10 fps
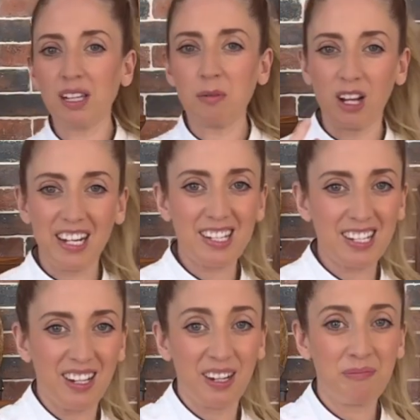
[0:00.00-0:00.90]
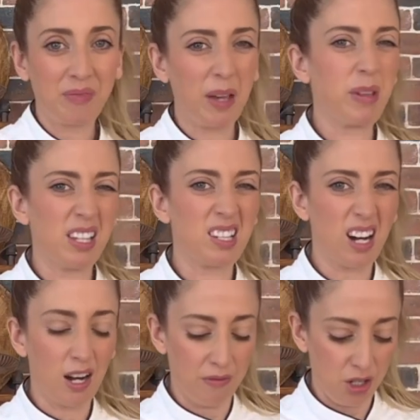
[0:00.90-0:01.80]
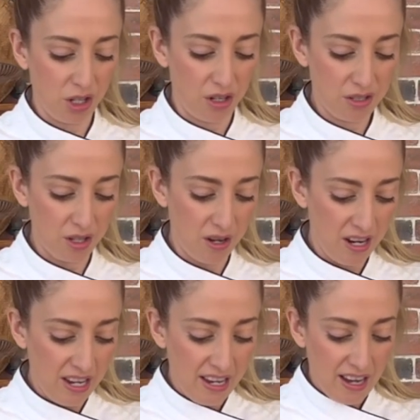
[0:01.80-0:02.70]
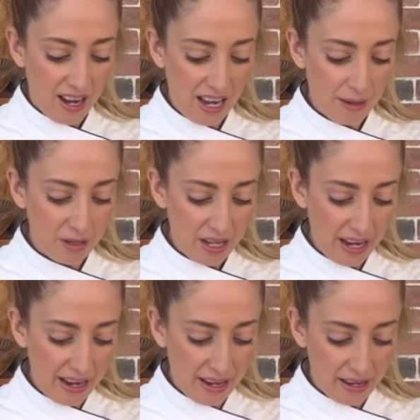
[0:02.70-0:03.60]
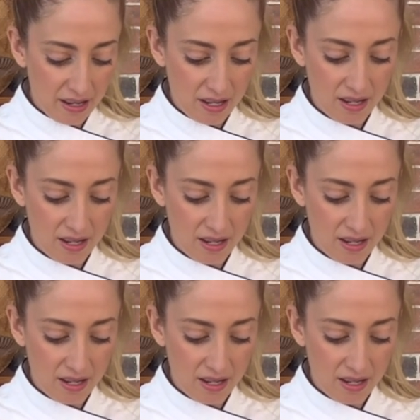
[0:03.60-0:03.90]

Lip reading: want it to be the star of the show. So I'm gonna add